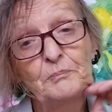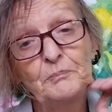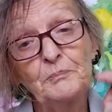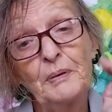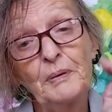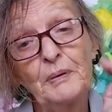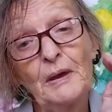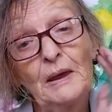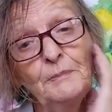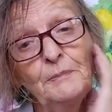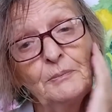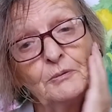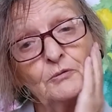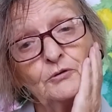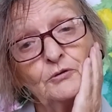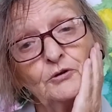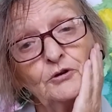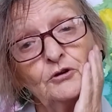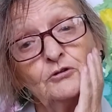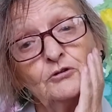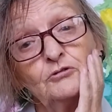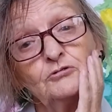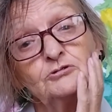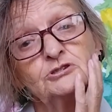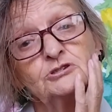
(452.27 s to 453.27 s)
people
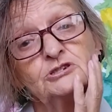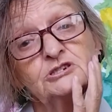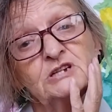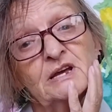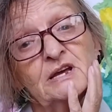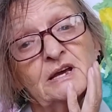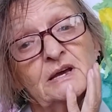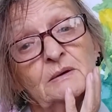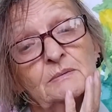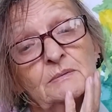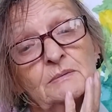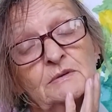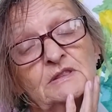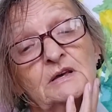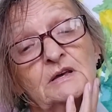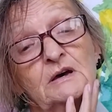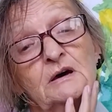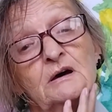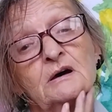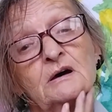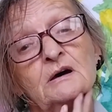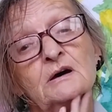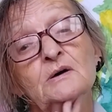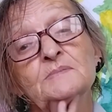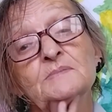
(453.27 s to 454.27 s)
usually with the
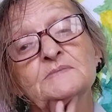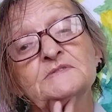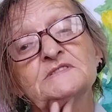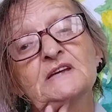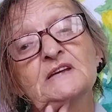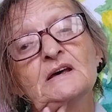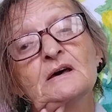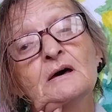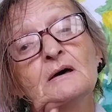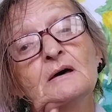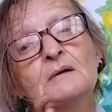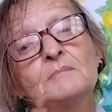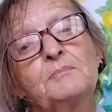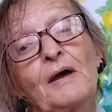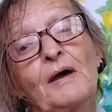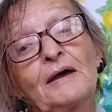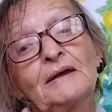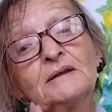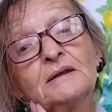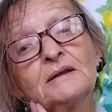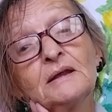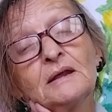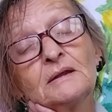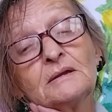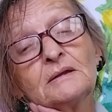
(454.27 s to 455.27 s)
herbs are
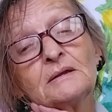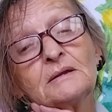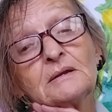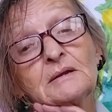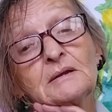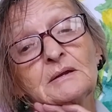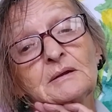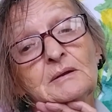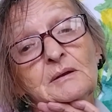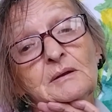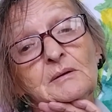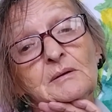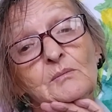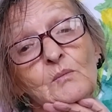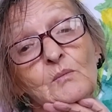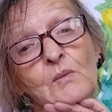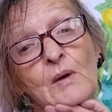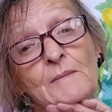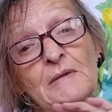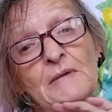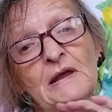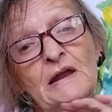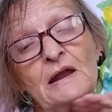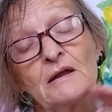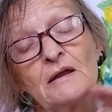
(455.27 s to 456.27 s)
pregnant
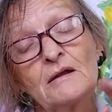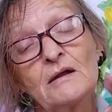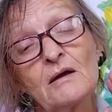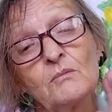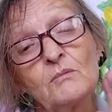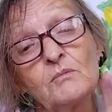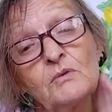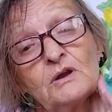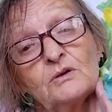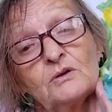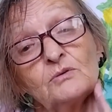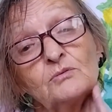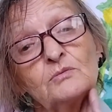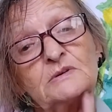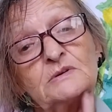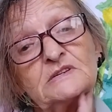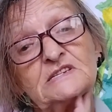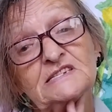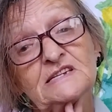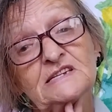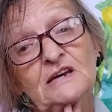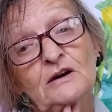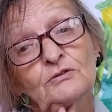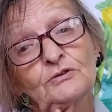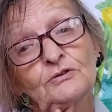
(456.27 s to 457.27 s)
women, and I will always
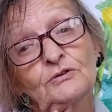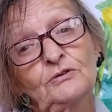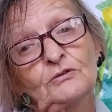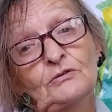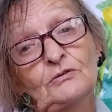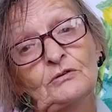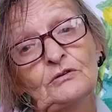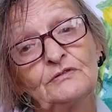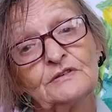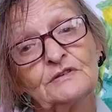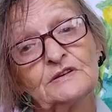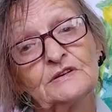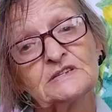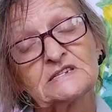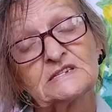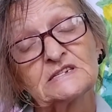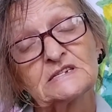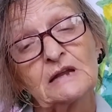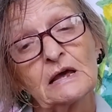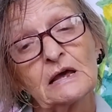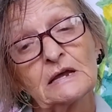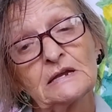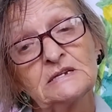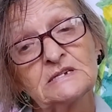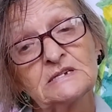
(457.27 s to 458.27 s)
tell you if it's
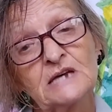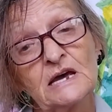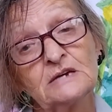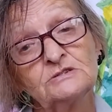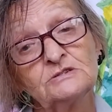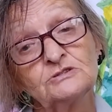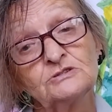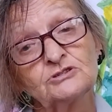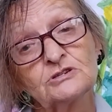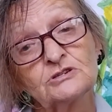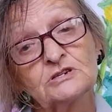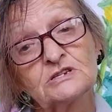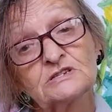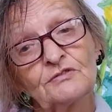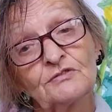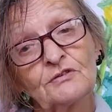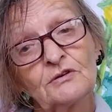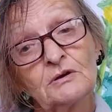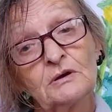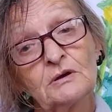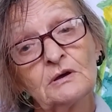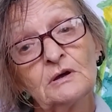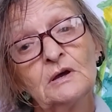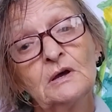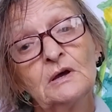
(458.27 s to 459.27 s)
slightly dangerous for
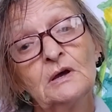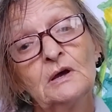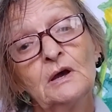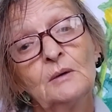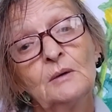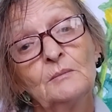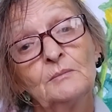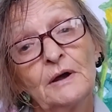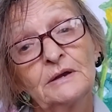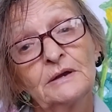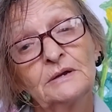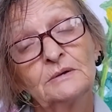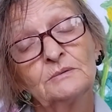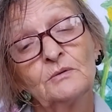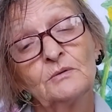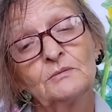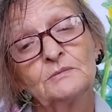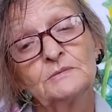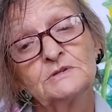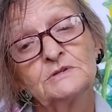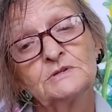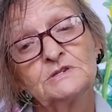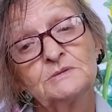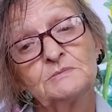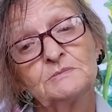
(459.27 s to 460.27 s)
a pregnant
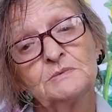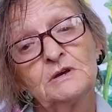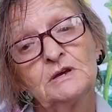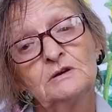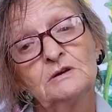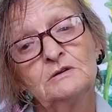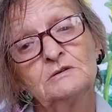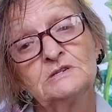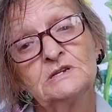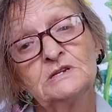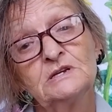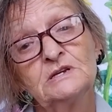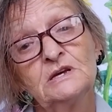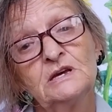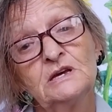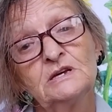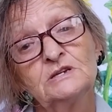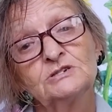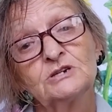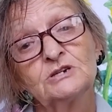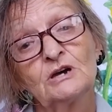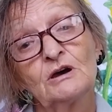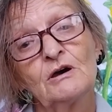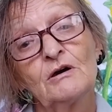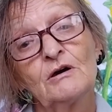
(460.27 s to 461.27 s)
women to be using
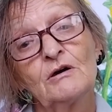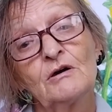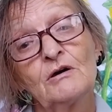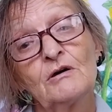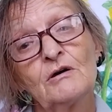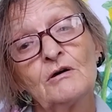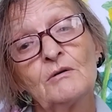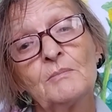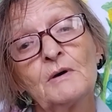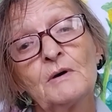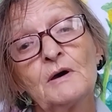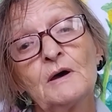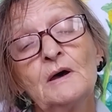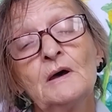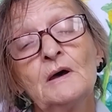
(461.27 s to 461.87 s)
each herb.